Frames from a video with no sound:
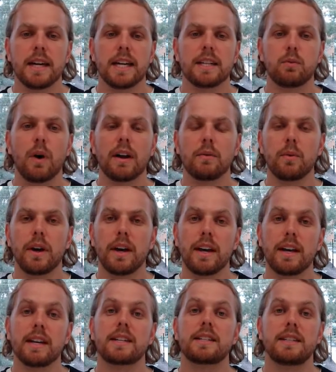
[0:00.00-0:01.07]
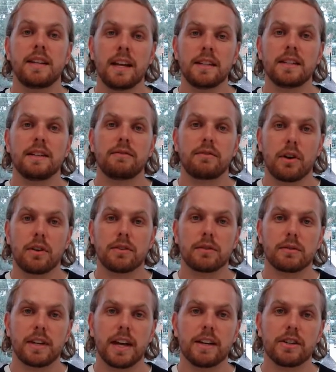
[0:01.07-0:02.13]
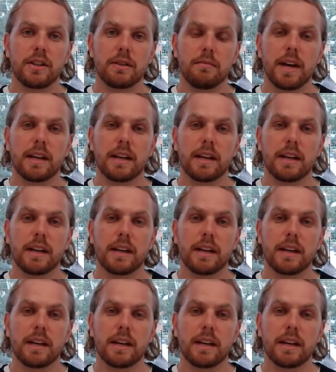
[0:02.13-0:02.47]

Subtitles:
is one where extensive consultation